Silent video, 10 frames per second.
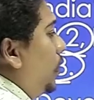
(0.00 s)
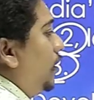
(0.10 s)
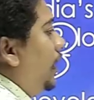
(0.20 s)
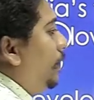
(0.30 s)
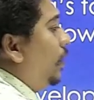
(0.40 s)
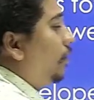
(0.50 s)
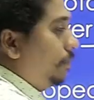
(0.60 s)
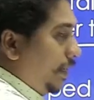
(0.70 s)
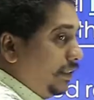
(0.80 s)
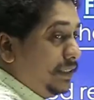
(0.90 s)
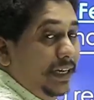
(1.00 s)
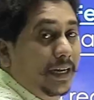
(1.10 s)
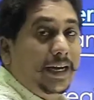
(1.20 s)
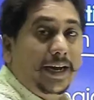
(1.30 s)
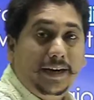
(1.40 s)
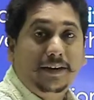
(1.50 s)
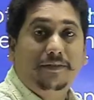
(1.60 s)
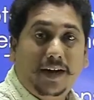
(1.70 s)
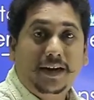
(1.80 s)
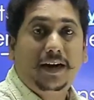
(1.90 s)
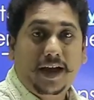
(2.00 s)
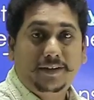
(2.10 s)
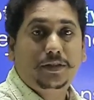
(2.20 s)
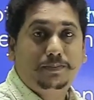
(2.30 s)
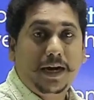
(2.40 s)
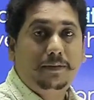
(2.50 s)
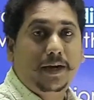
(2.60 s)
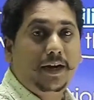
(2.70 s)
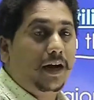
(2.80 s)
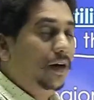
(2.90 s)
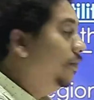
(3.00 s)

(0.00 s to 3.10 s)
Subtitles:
total number of births in one lifespan by a